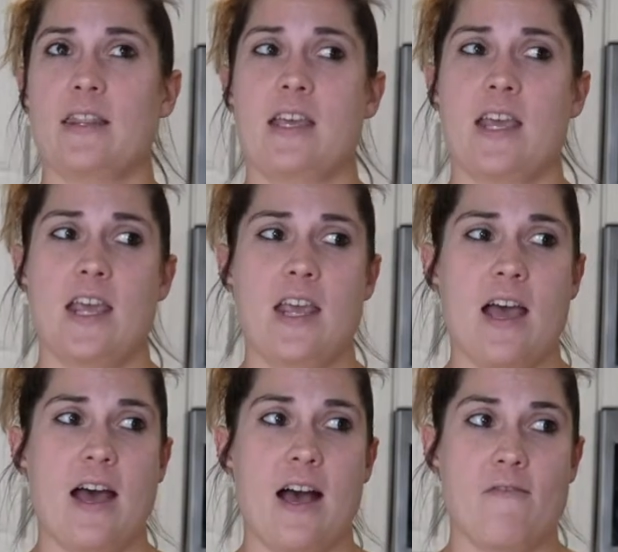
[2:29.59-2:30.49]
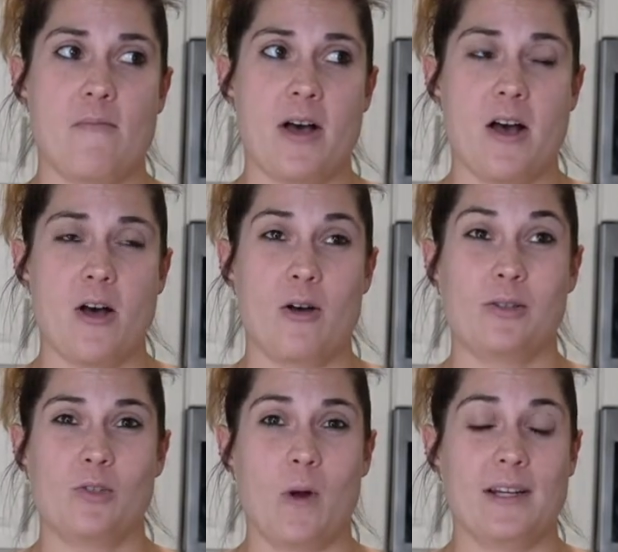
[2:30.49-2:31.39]
They have
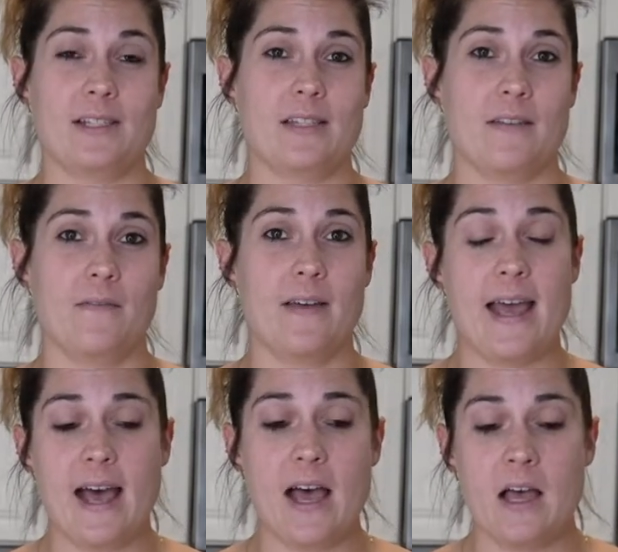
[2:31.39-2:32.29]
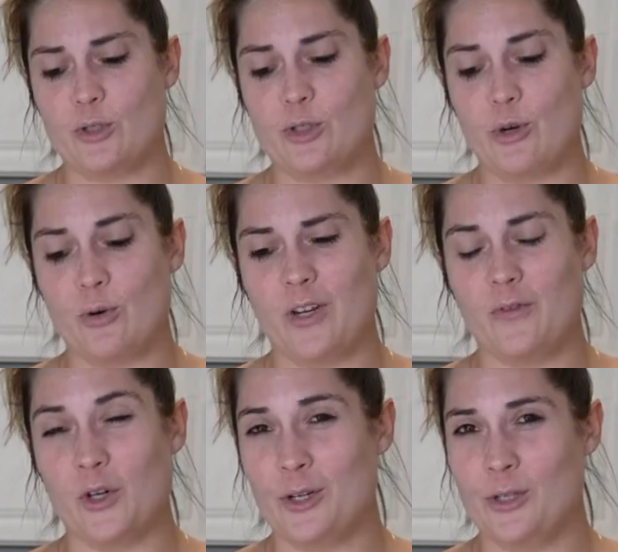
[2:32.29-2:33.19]
about twice the fat. So if
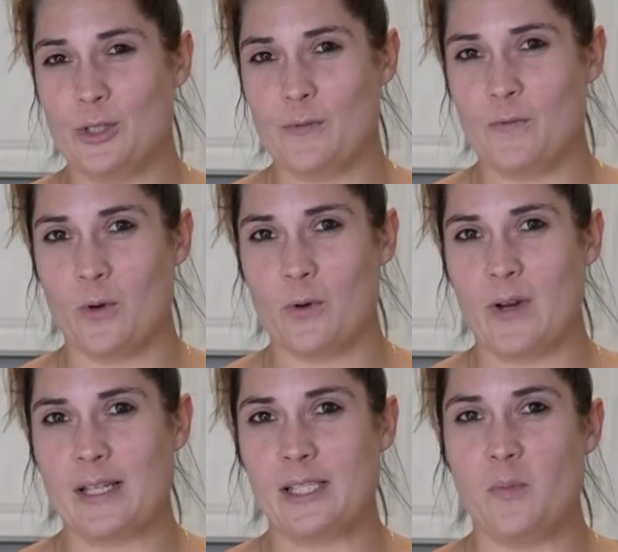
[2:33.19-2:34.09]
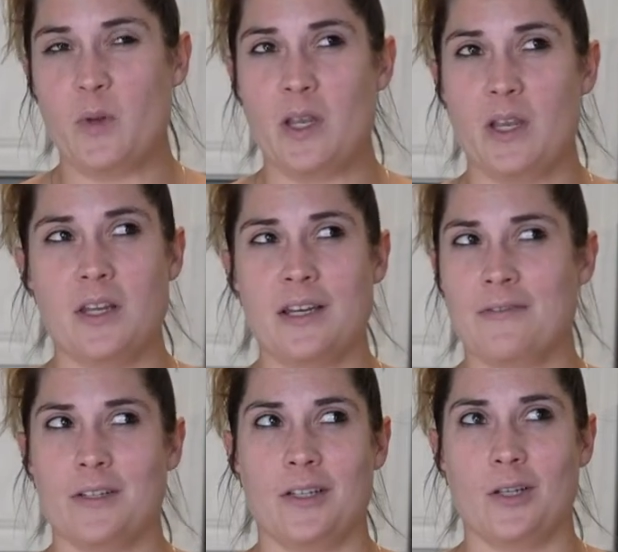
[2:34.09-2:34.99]
you're gonna use them for a recipe,
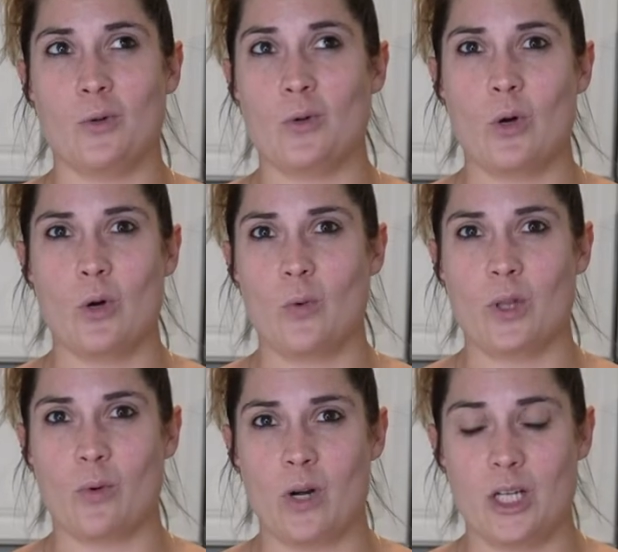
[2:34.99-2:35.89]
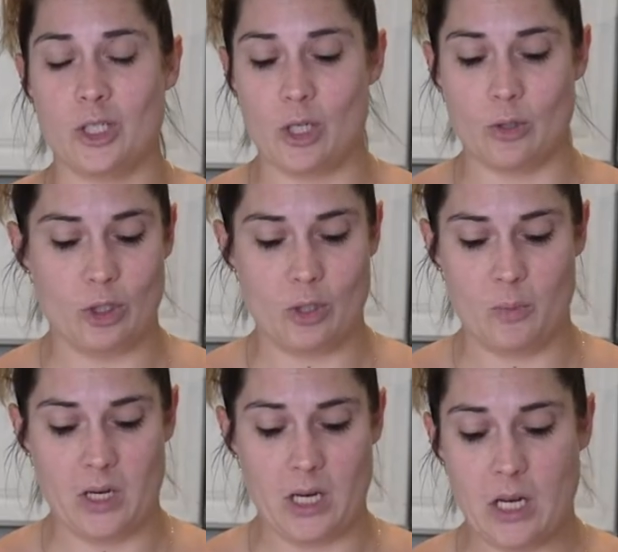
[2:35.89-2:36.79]
definitely Google what the ratio
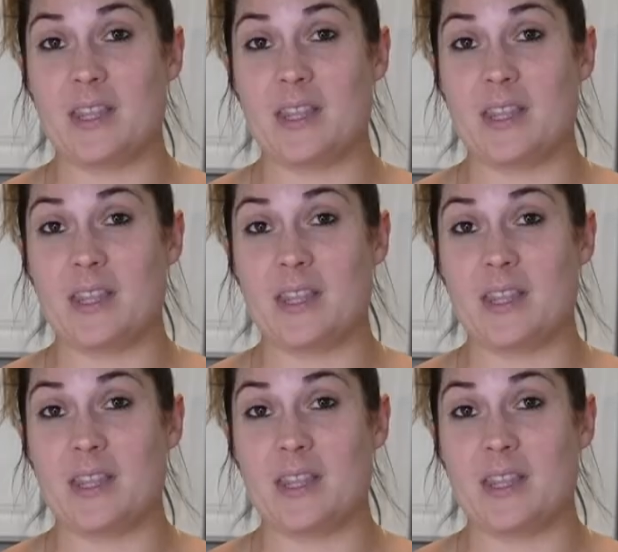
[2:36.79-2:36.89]
should be.